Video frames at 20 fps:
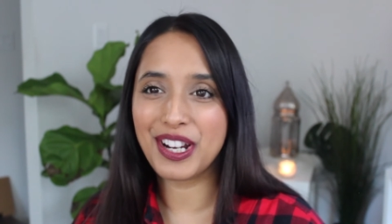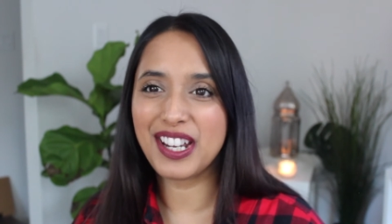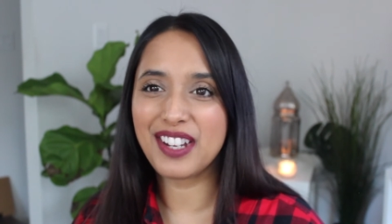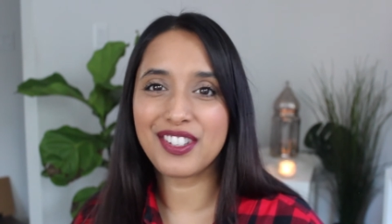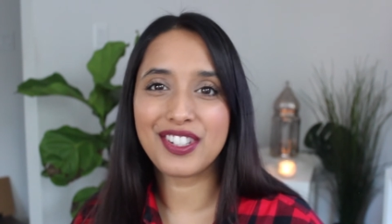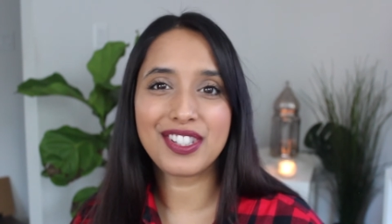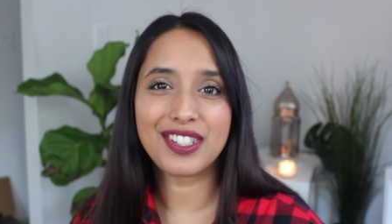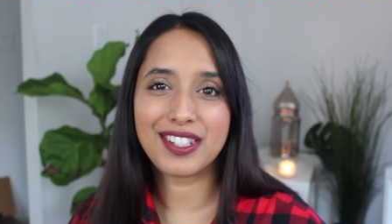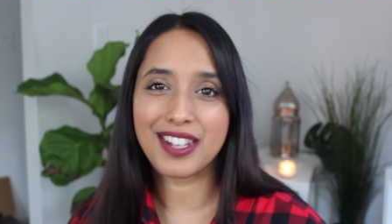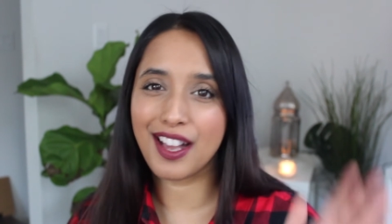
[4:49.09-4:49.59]
He
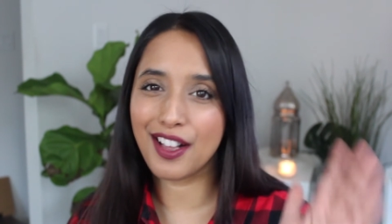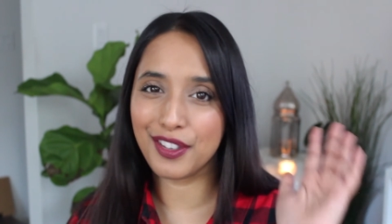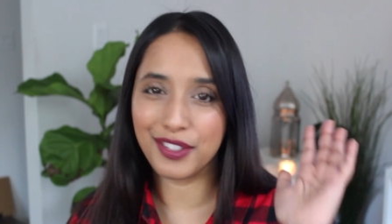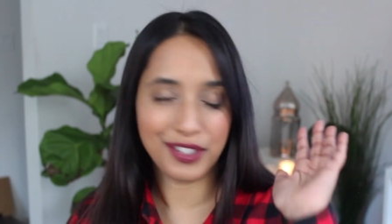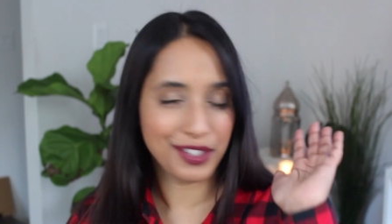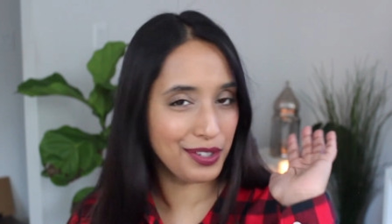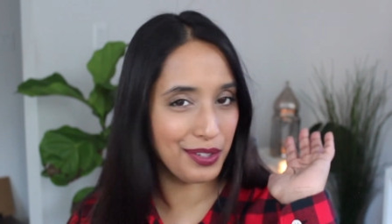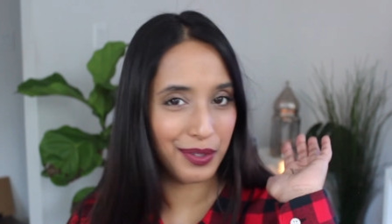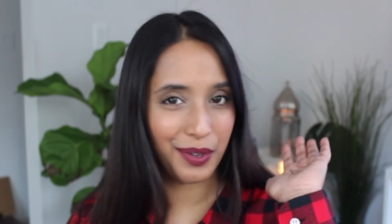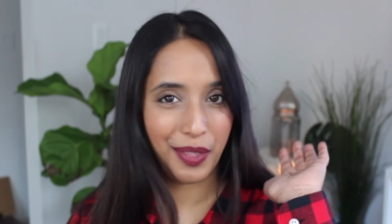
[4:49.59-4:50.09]
just
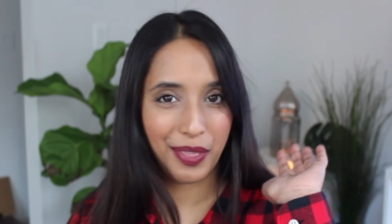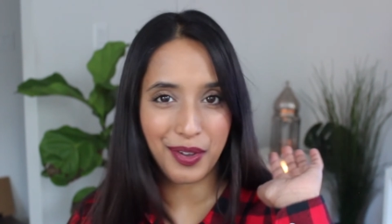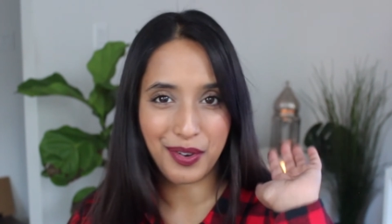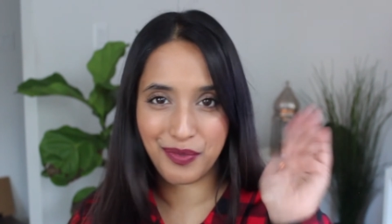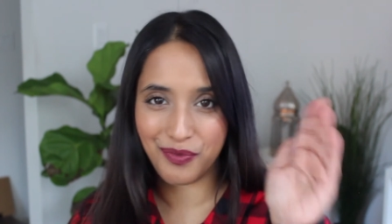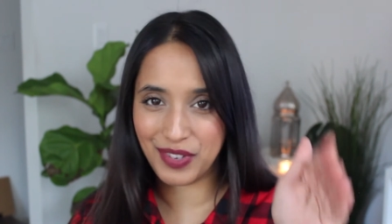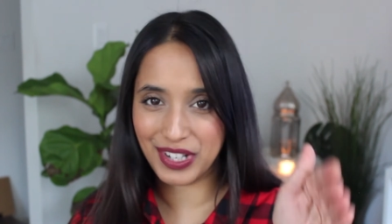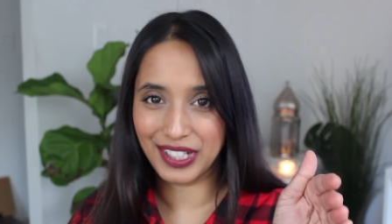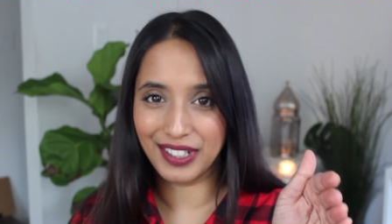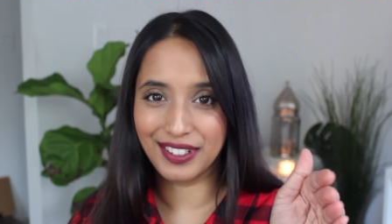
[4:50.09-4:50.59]
tells you the
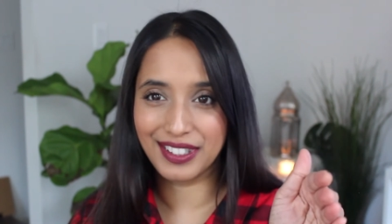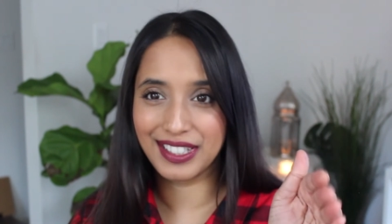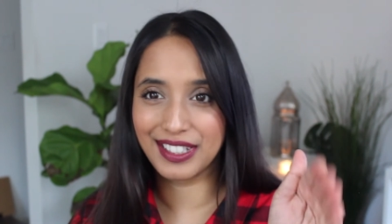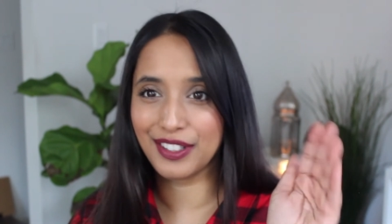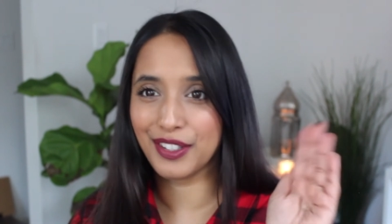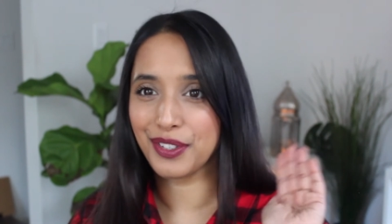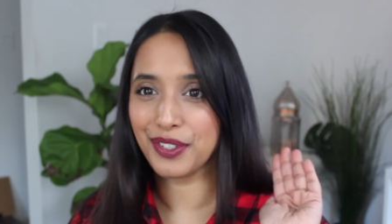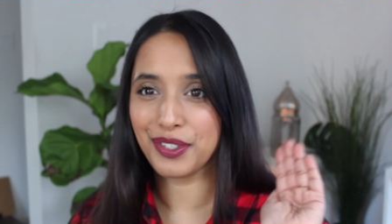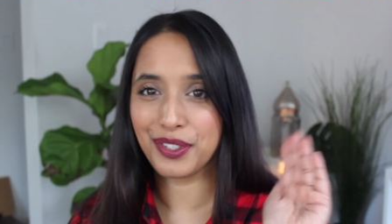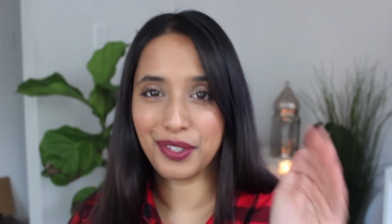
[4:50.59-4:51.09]
real
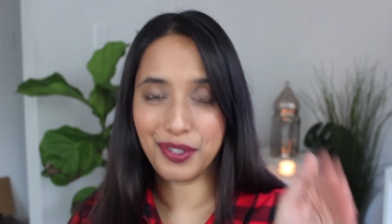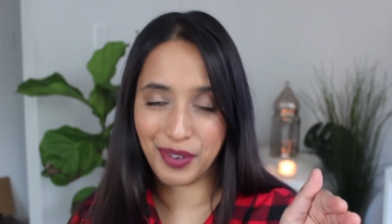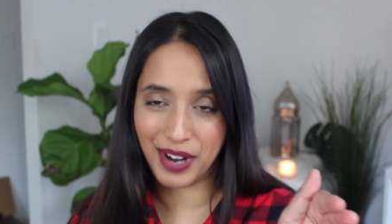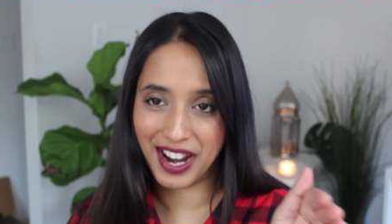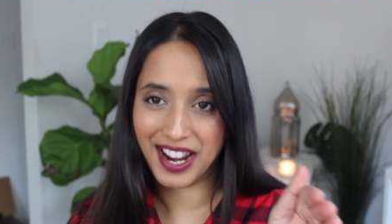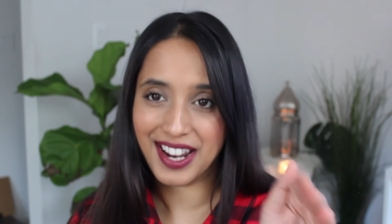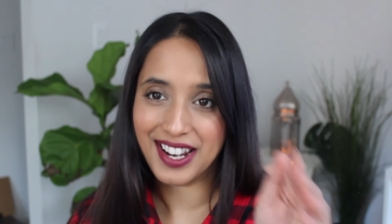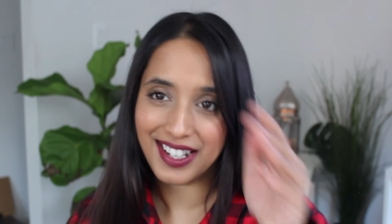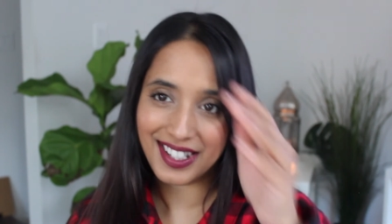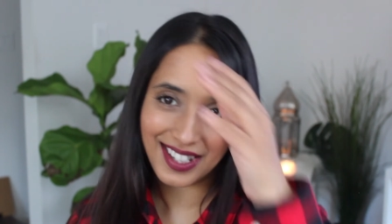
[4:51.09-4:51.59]
deal
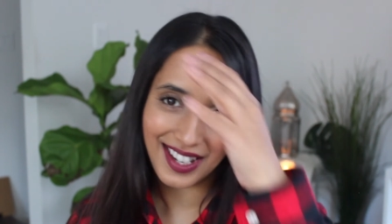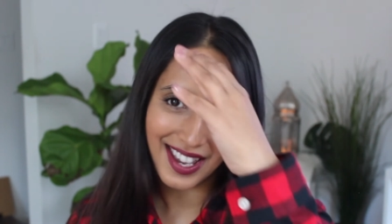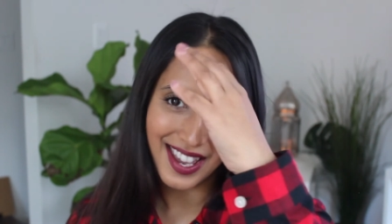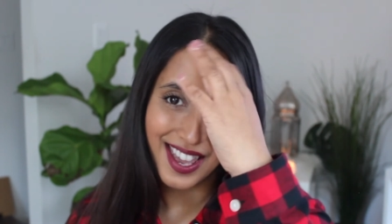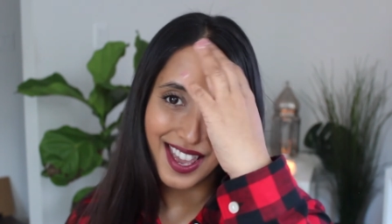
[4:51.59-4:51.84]
straight.